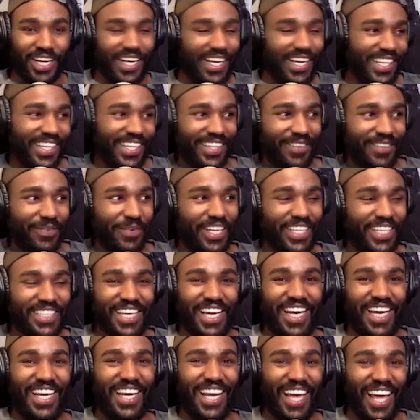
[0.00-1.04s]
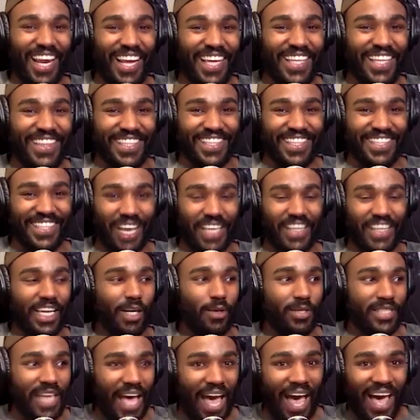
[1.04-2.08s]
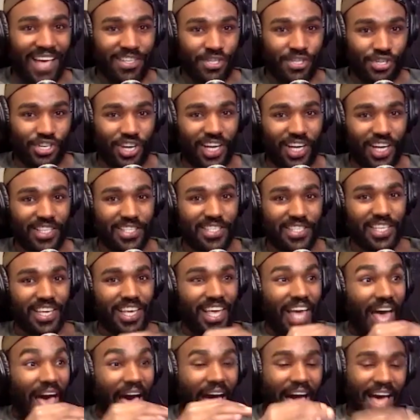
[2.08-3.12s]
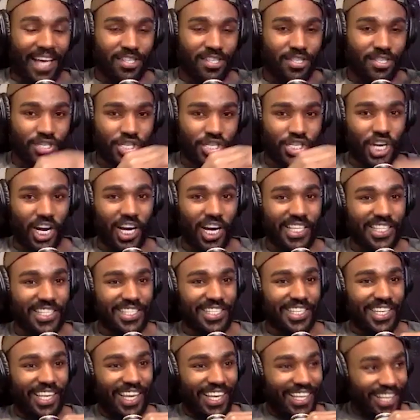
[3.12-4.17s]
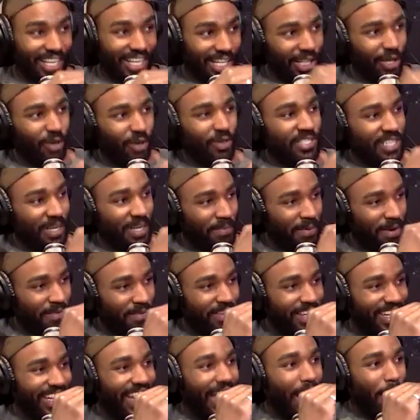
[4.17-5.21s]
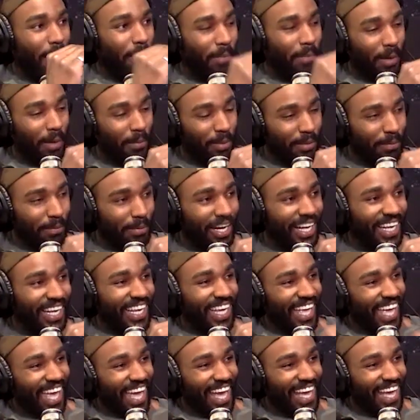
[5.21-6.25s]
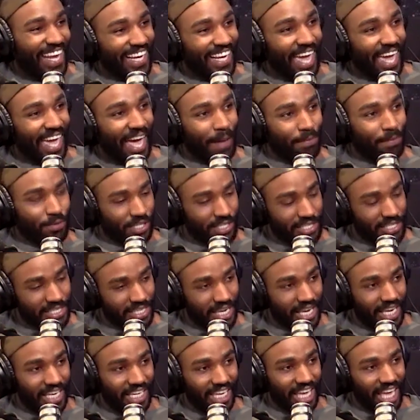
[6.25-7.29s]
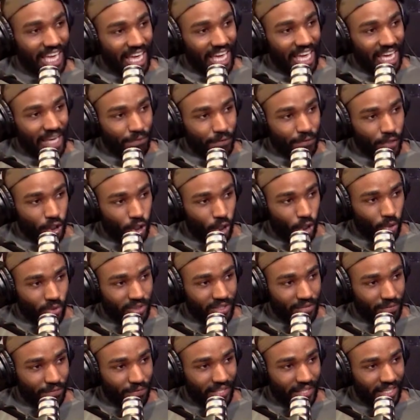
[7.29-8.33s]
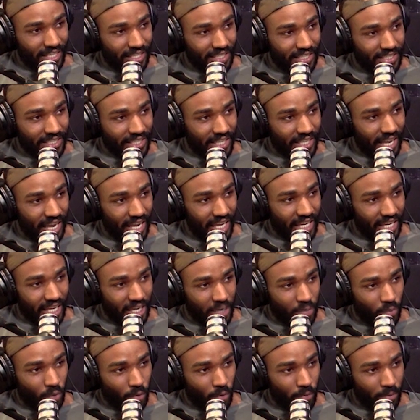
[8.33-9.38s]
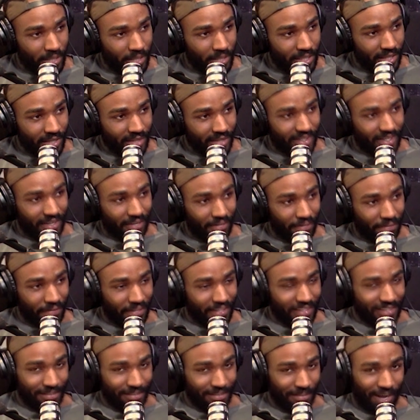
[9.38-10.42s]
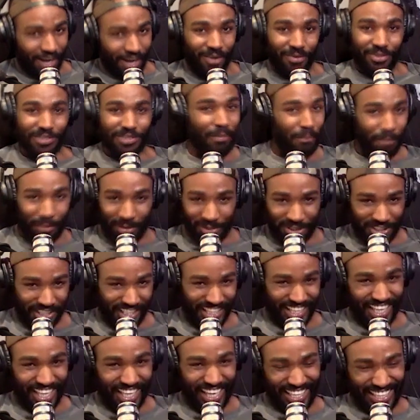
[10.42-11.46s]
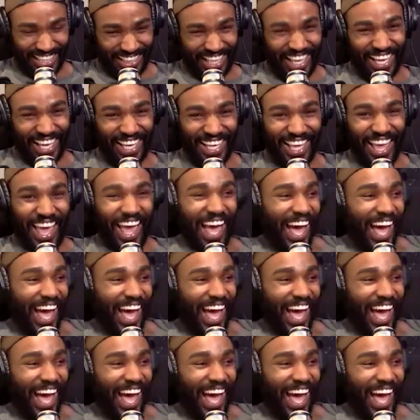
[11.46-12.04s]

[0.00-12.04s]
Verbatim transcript: I didn't realize I had anything. To, I thought it was ass shots, ass shots, close up of an, a bubble butt, and a caption saying, "If you don't defeat it today, it won't be there to defeat tomorrow." Some bullshit like that.